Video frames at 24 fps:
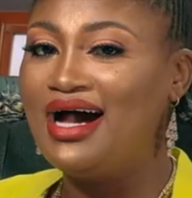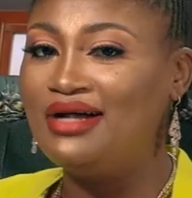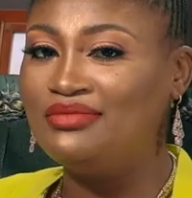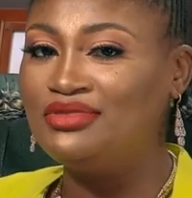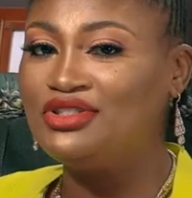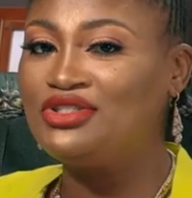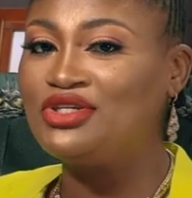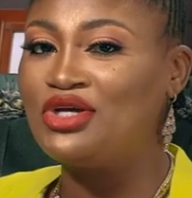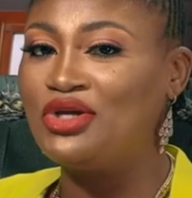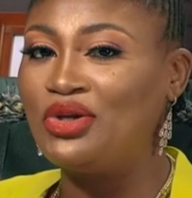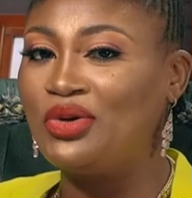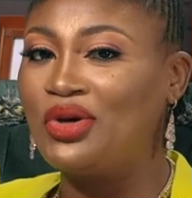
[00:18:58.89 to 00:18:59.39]

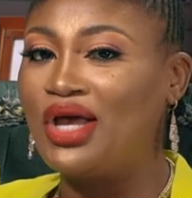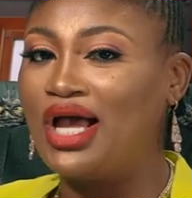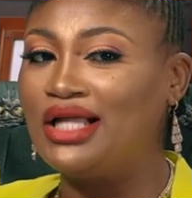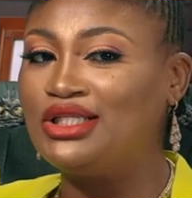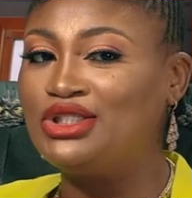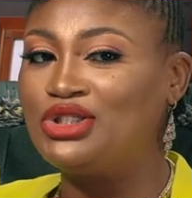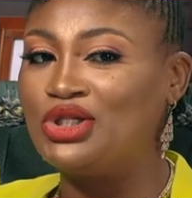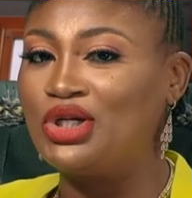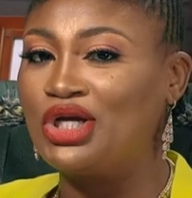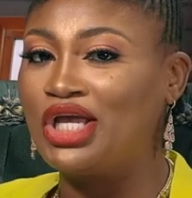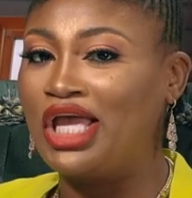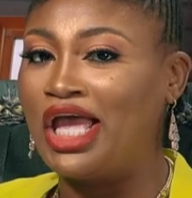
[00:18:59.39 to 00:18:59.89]
I'm sure you
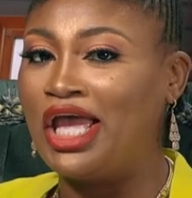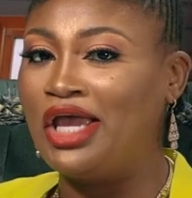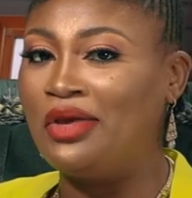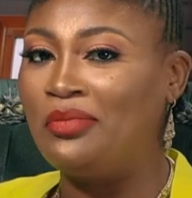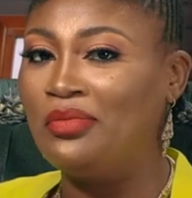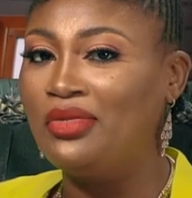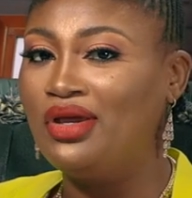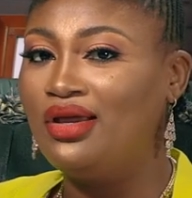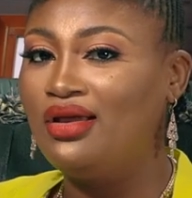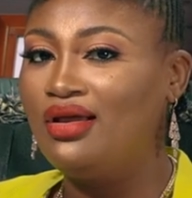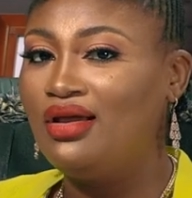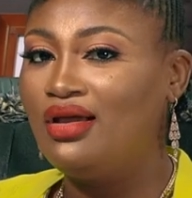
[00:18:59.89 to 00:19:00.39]
got your
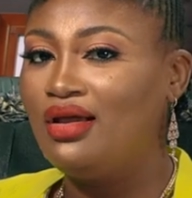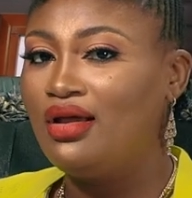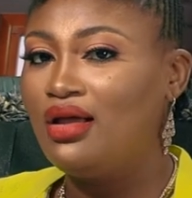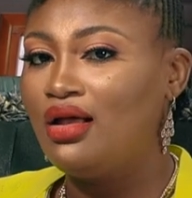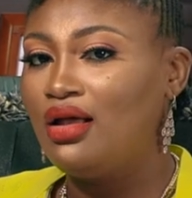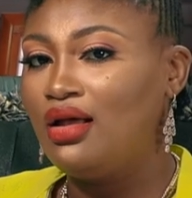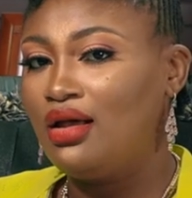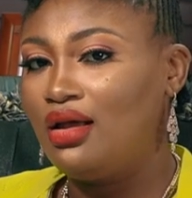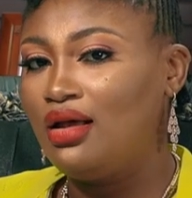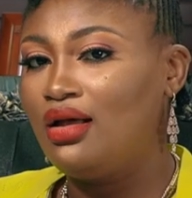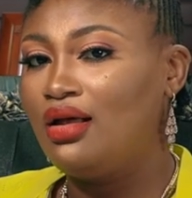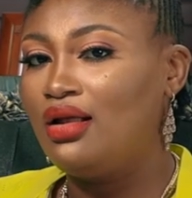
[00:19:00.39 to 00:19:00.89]
game
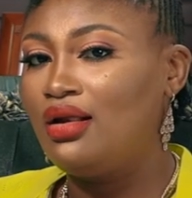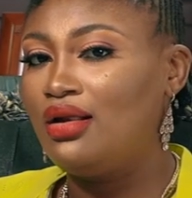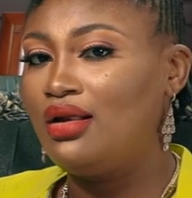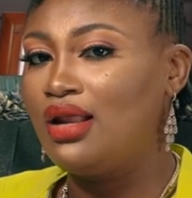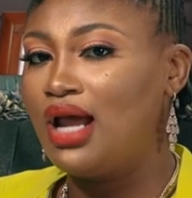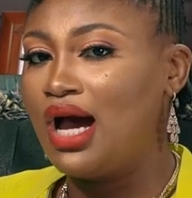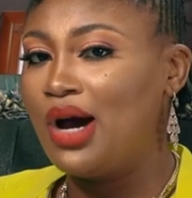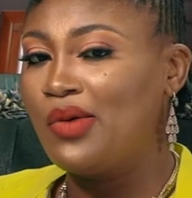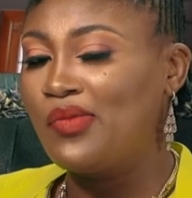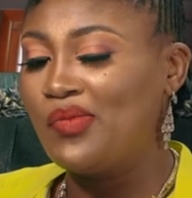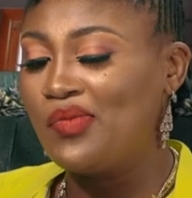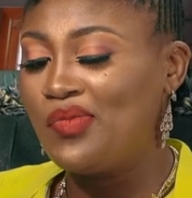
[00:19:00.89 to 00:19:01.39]

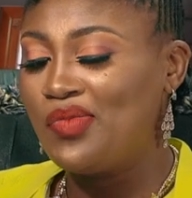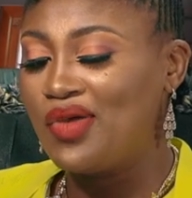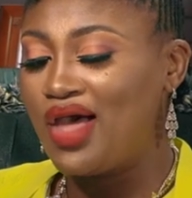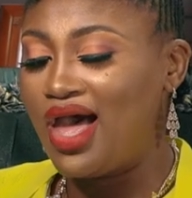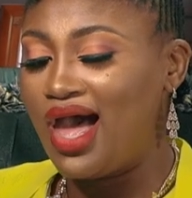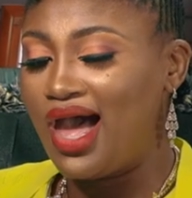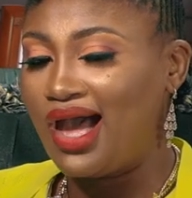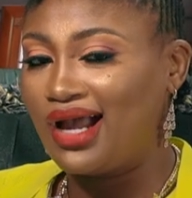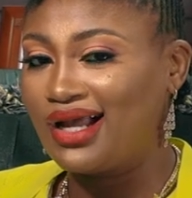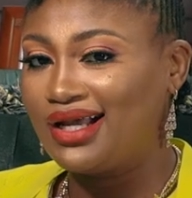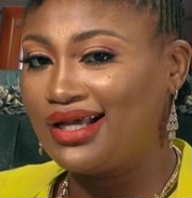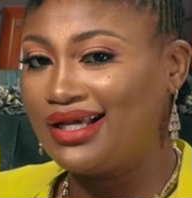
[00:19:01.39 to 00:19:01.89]
down
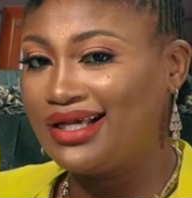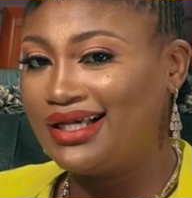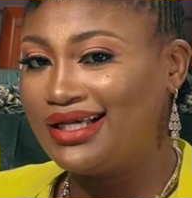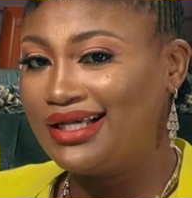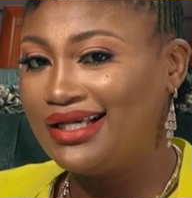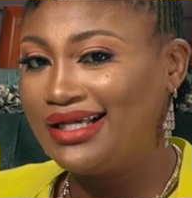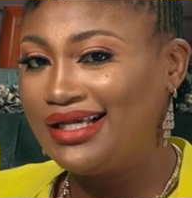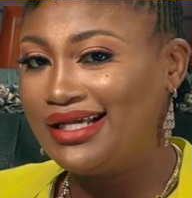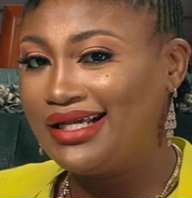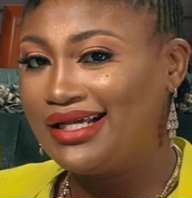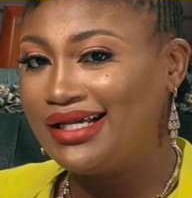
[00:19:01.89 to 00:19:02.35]
pack.